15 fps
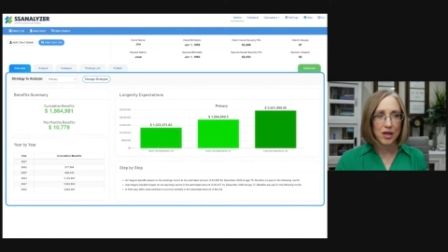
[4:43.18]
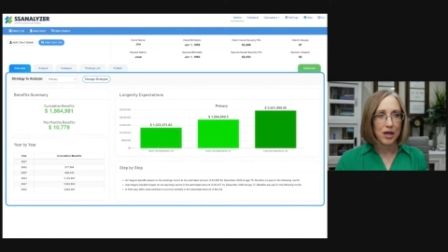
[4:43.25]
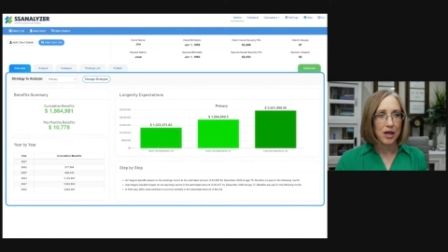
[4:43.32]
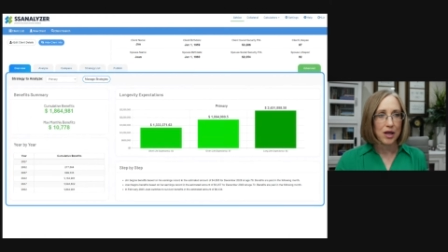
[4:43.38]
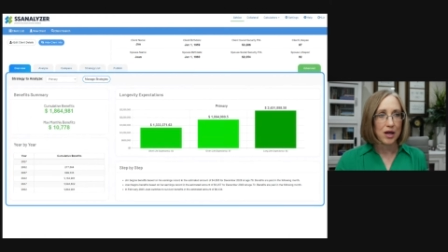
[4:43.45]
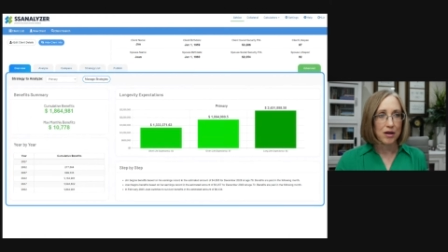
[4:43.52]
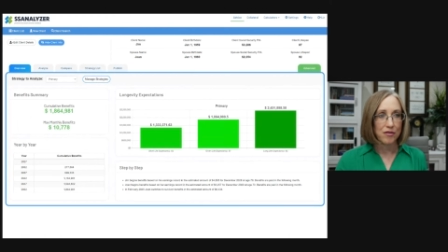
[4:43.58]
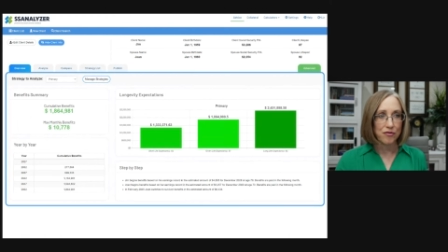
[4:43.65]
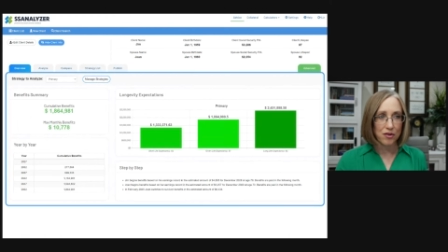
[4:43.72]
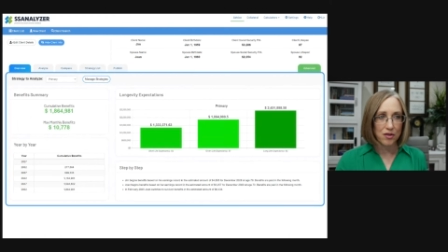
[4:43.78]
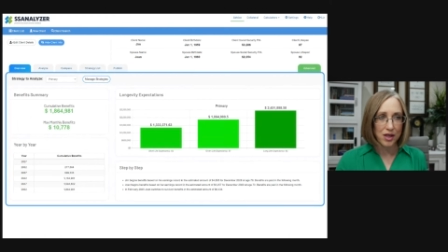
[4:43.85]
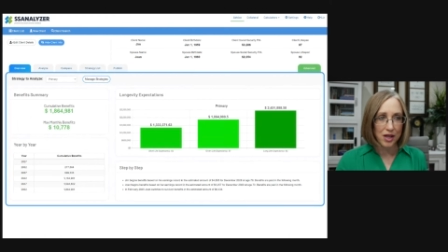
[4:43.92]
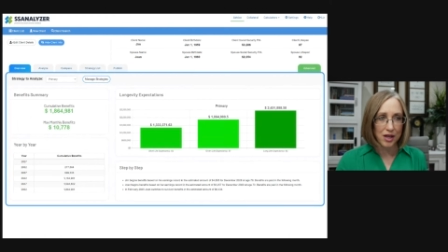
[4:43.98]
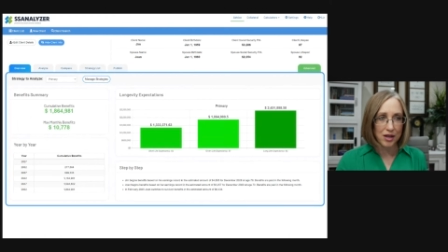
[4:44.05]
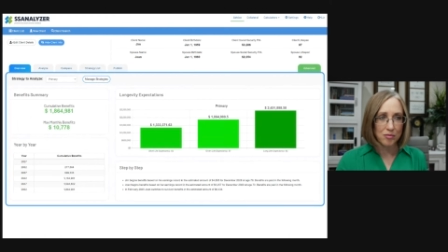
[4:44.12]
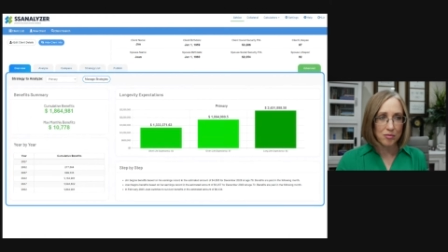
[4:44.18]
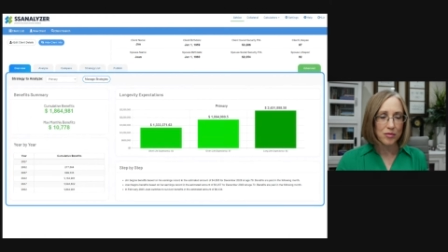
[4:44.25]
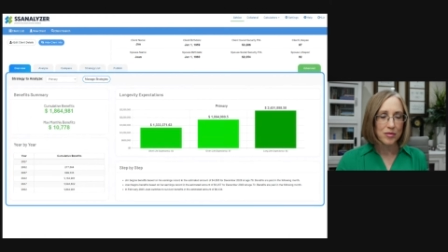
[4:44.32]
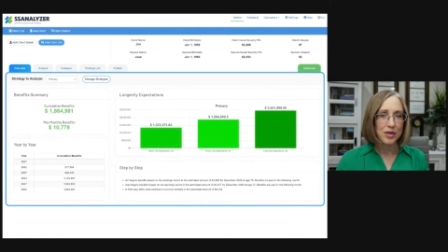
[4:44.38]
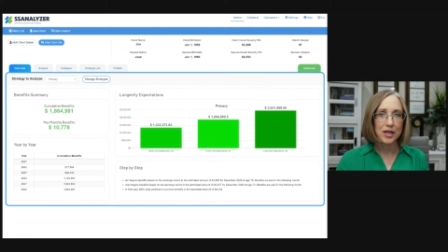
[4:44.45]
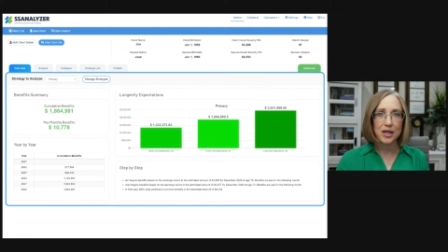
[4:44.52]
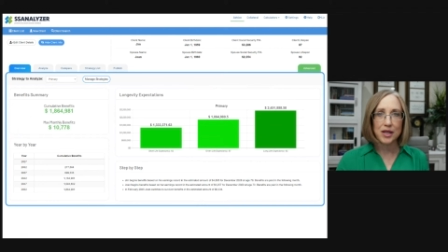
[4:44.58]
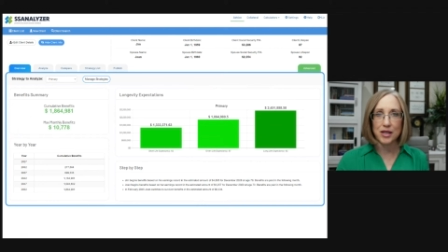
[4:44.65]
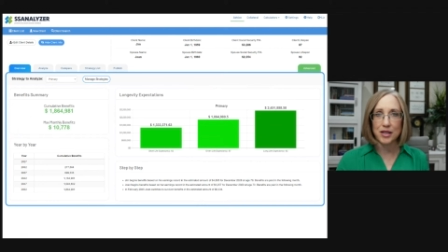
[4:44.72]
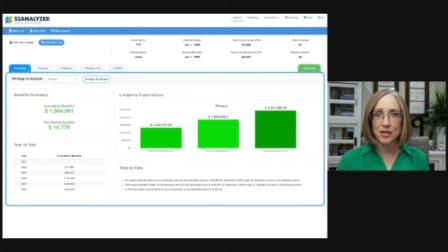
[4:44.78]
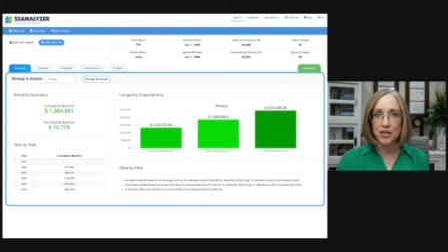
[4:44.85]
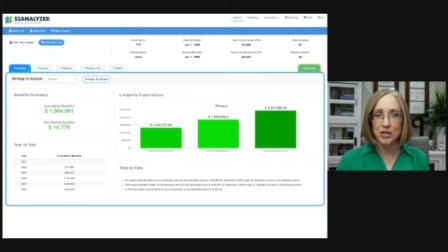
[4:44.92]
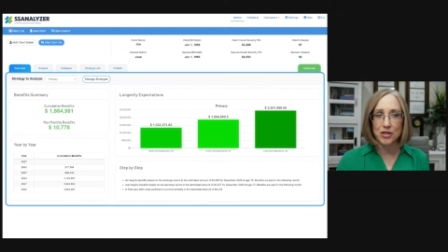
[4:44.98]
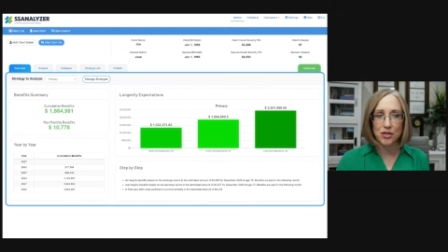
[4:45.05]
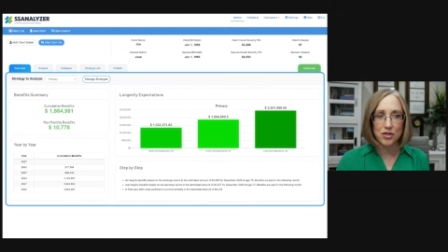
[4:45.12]
Uh, for them, it is
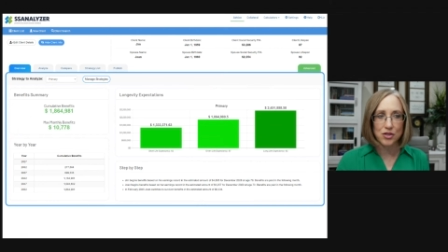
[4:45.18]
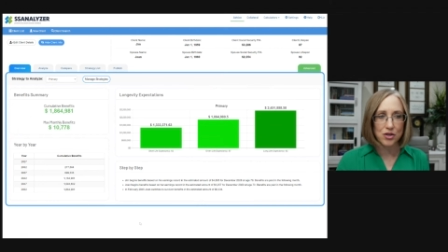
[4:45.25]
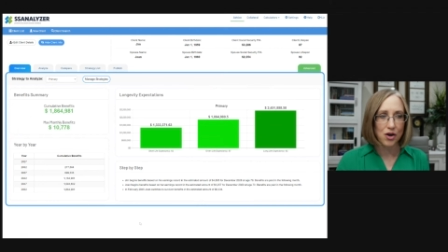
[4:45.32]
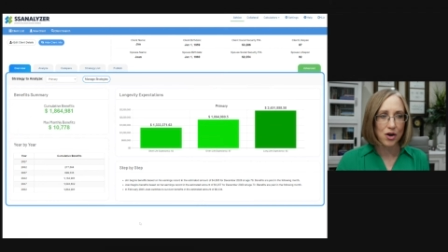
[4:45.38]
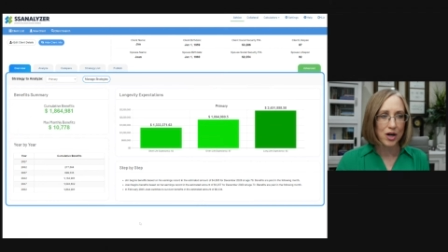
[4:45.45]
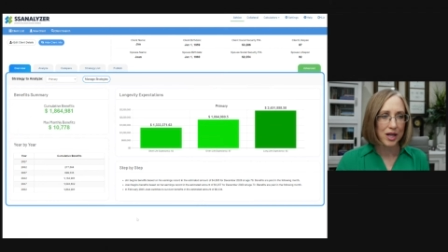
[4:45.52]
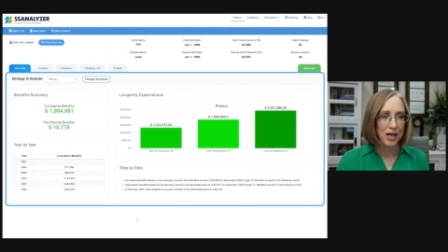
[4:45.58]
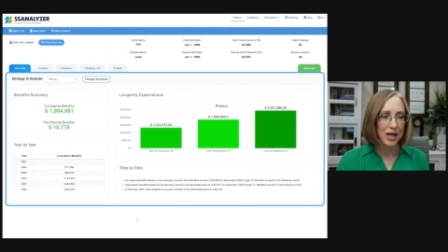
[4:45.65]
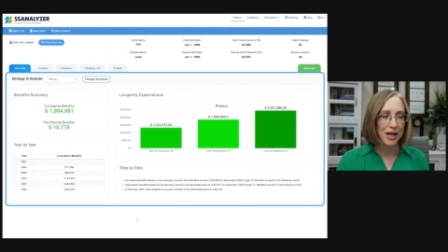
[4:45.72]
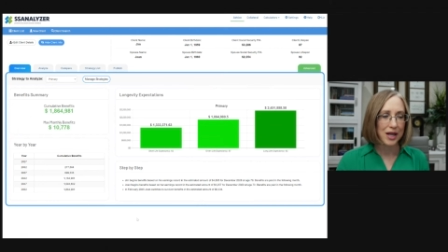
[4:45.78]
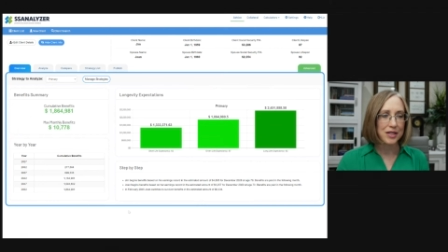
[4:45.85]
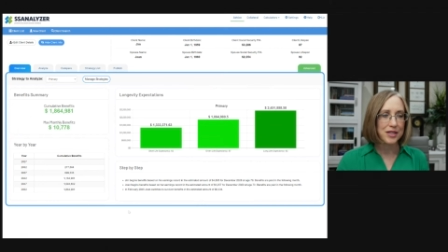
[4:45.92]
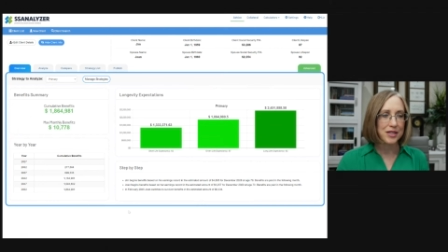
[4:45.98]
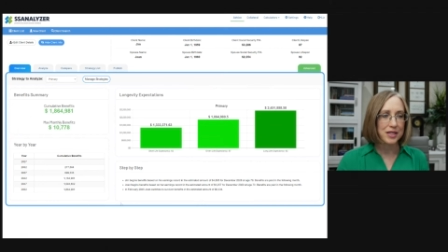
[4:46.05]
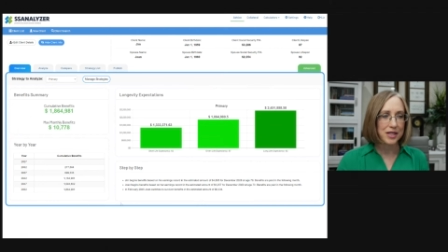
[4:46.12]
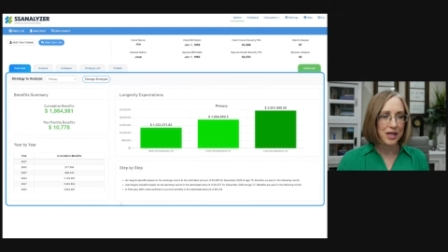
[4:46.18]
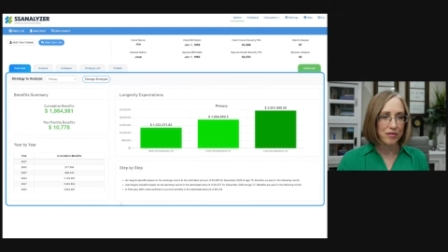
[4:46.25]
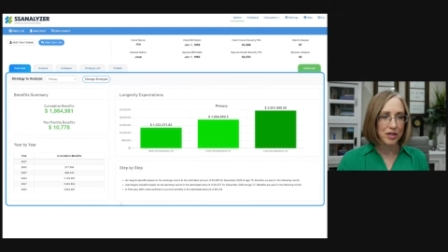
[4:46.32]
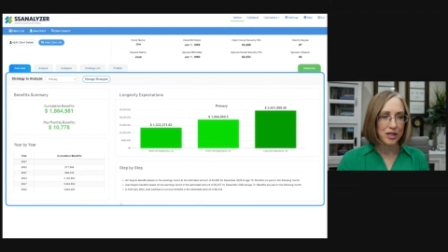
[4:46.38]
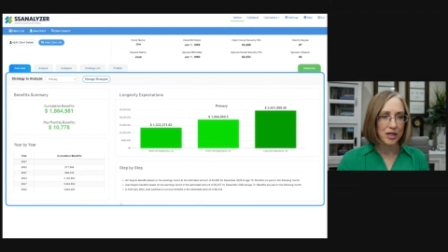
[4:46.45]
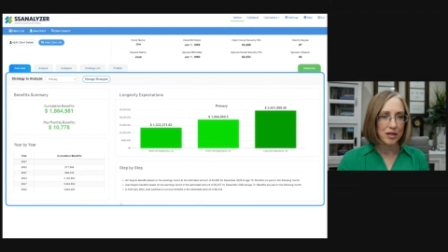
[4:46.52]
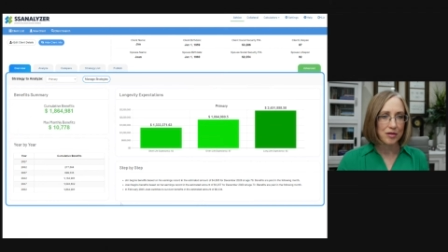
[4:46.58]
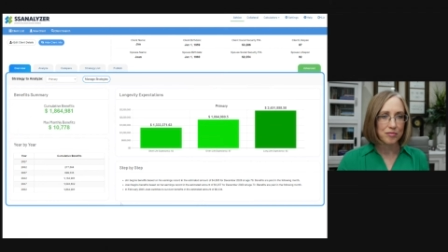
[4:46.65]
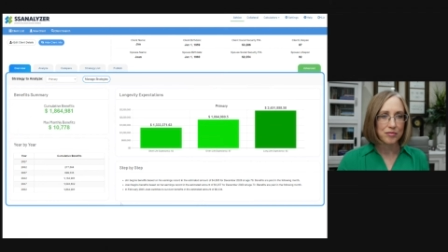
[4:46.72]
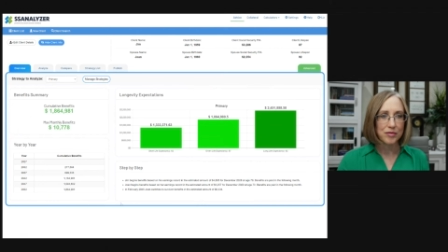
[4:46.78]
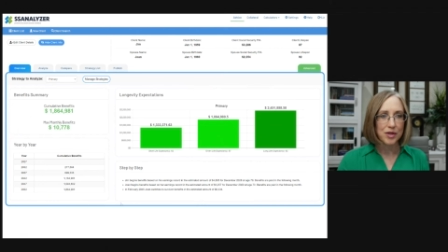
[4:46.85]
to start at age seventy.